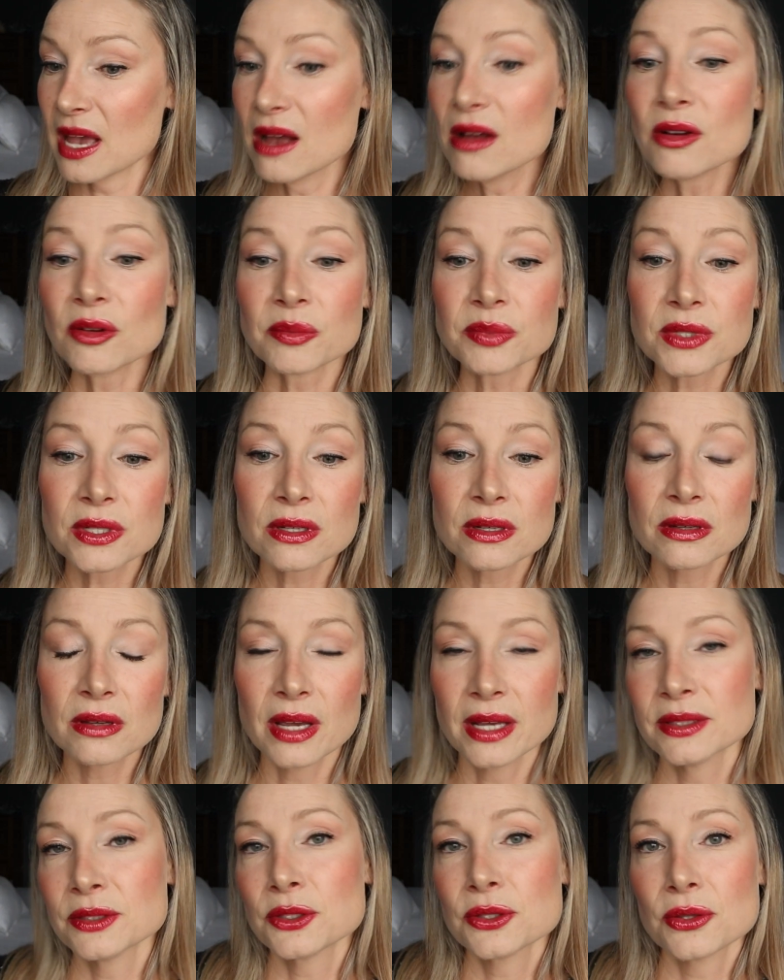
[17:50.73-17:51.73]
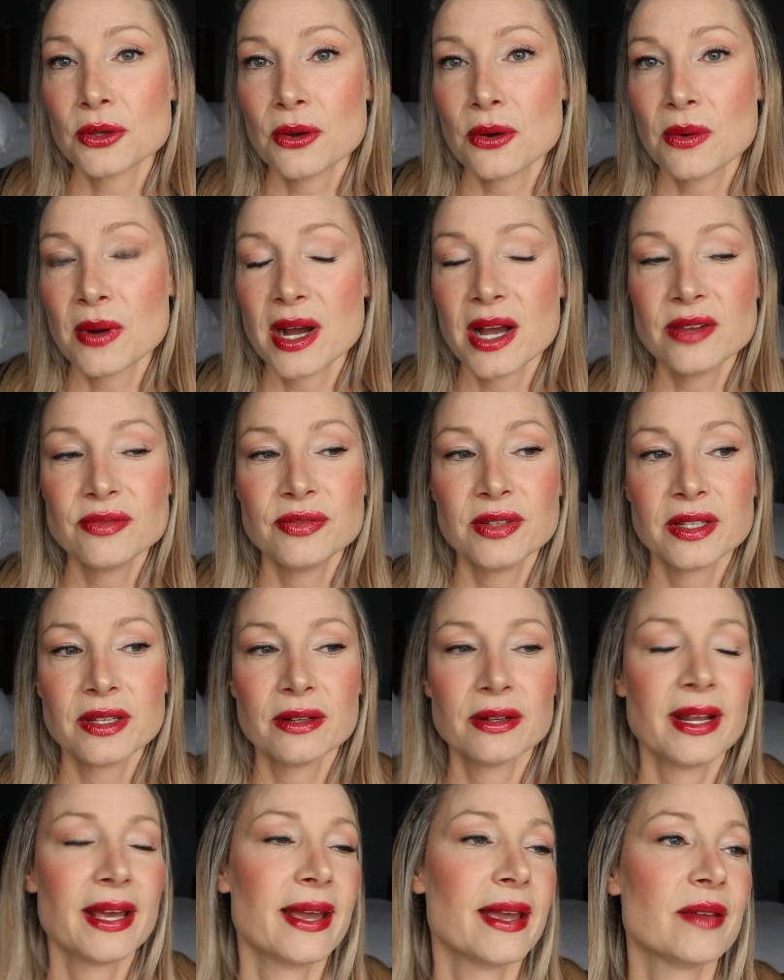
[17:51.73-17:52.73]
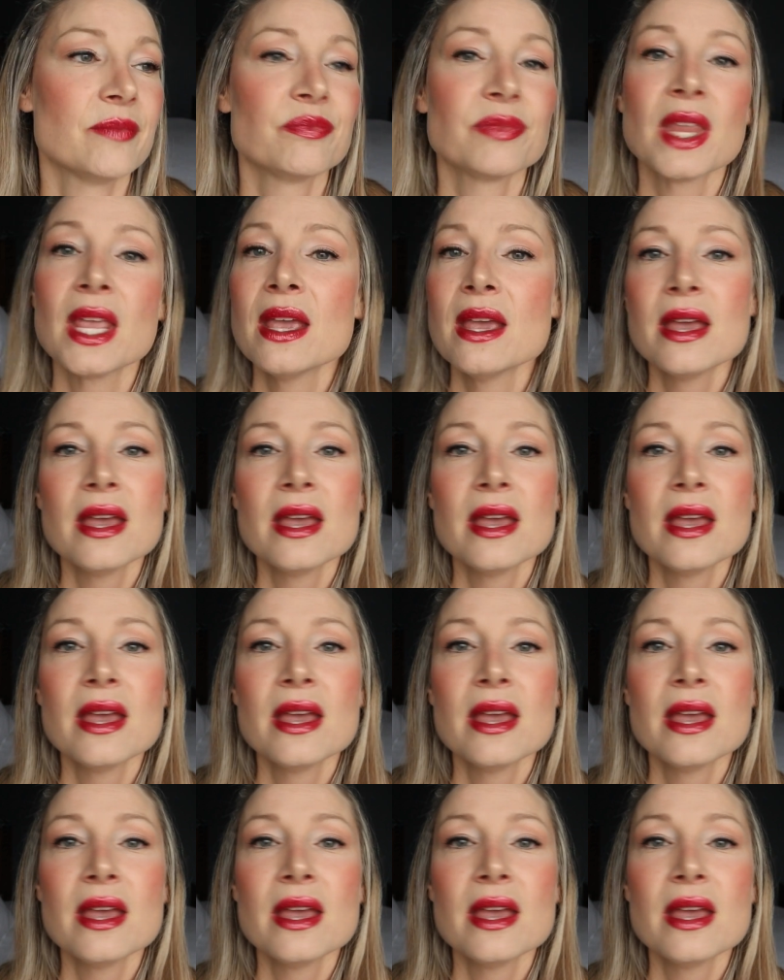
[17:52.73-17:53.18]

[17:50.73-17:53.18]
helped. And so I figured, hey,